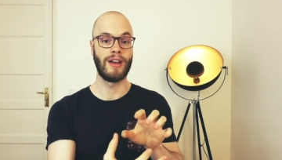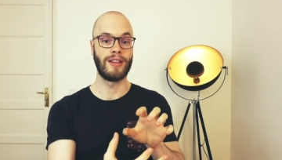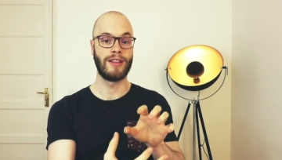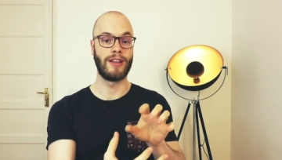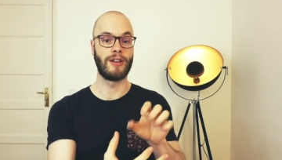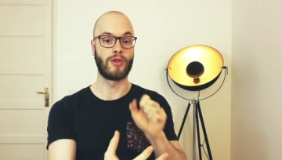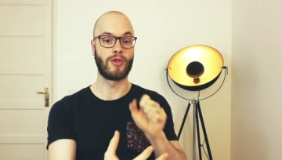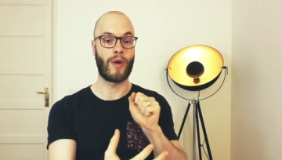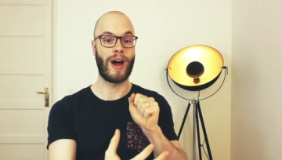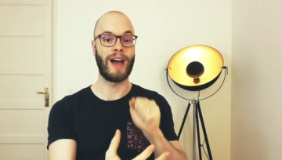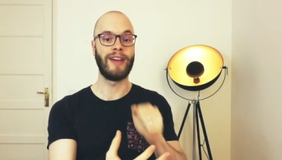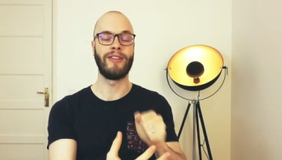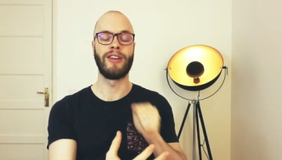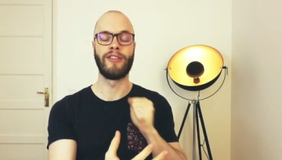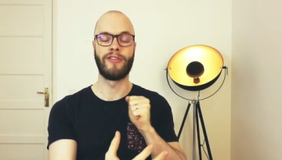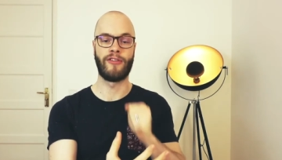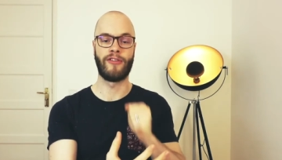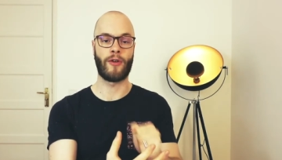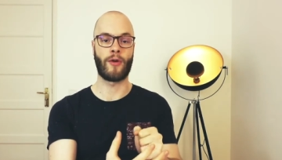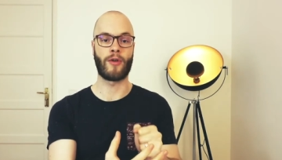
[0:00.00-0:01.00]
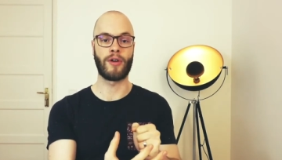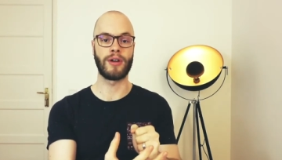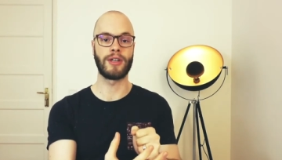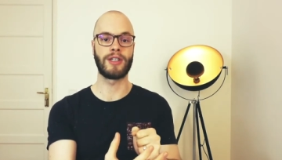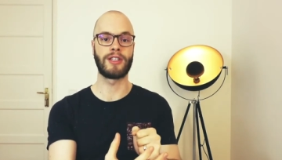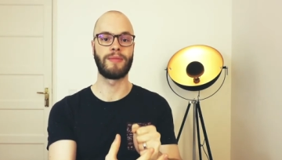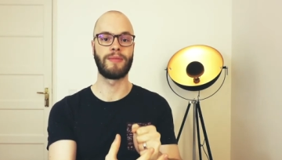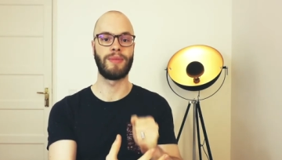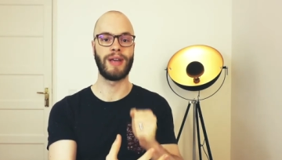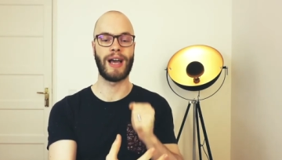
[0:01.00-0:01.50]
the driving
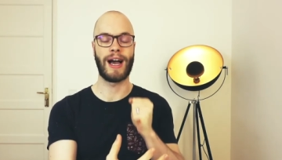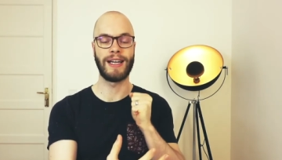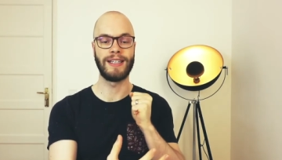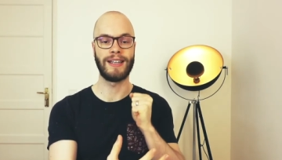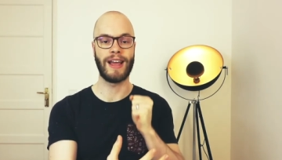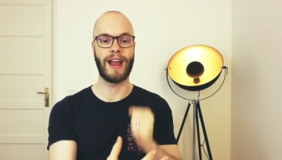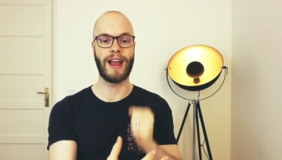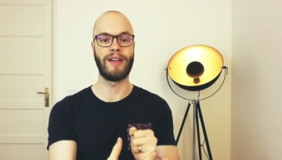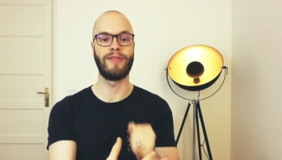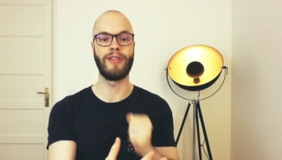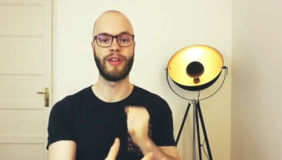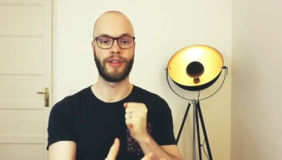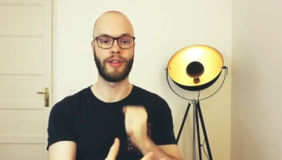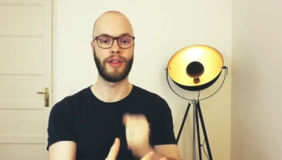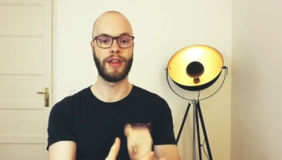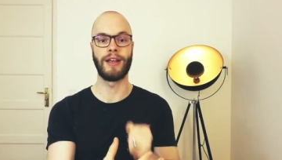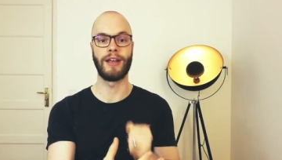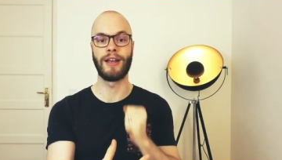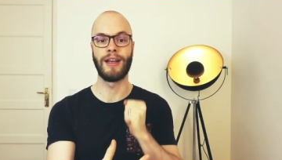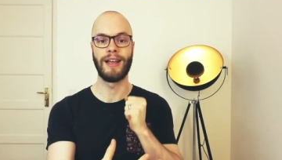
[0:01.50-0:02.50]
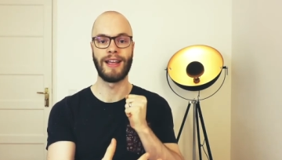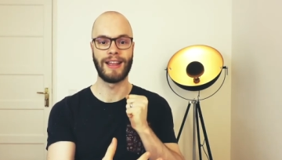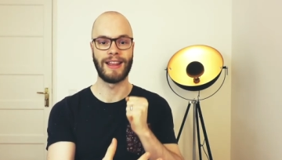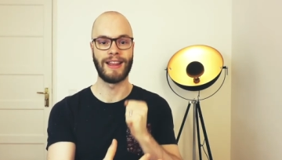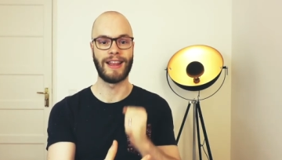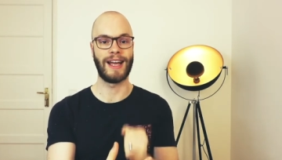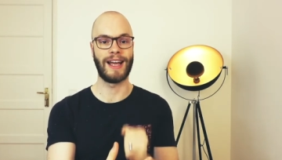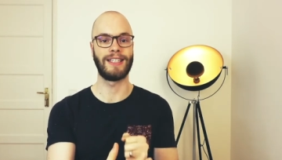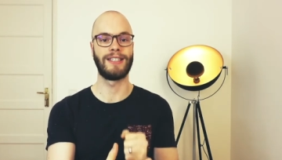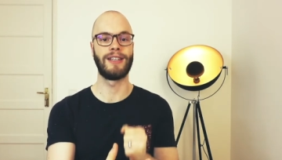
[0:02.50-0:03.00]
force behind everything
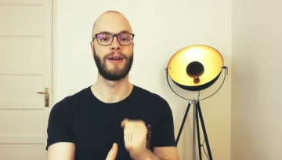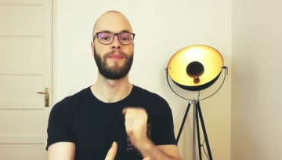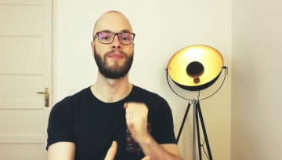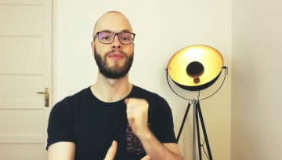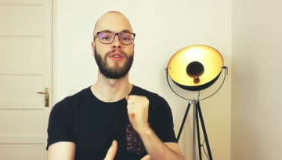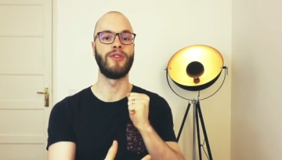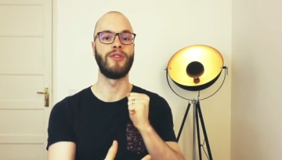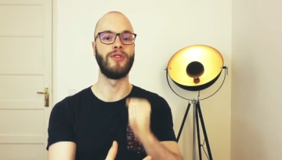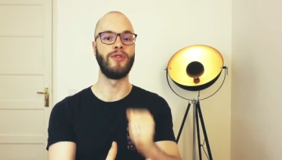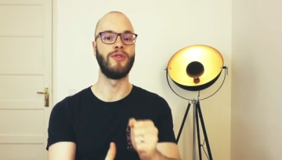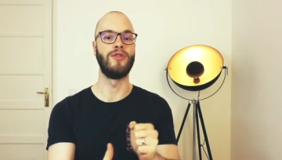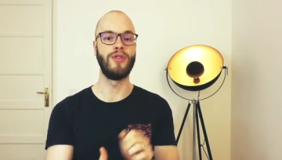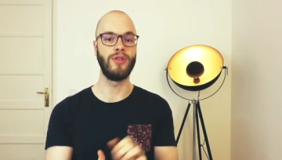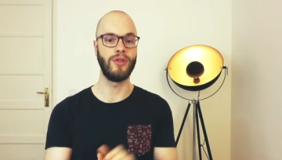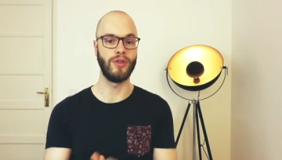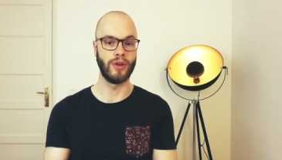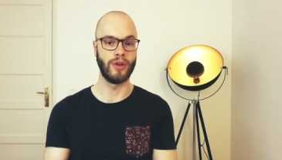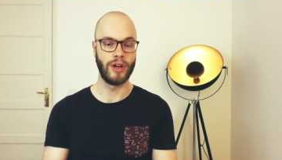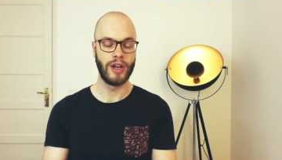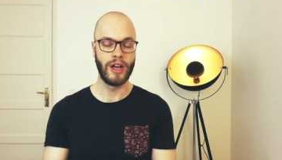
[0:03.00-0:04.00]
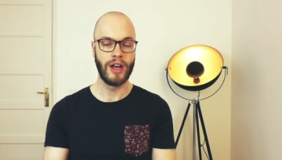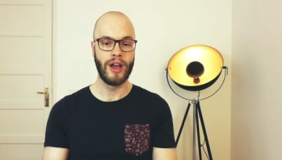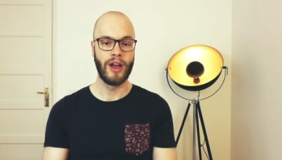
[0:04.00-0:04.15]
that you do.